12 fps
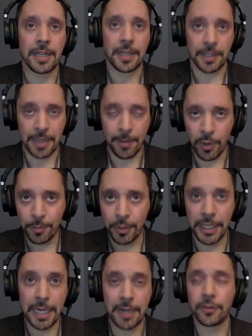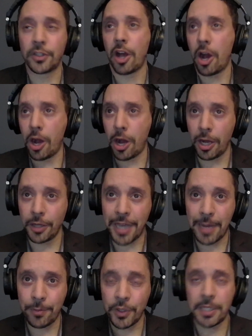someone believes all
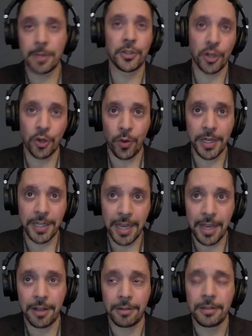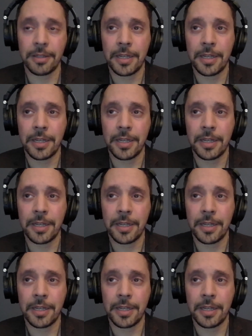non-Muslims are going to hell,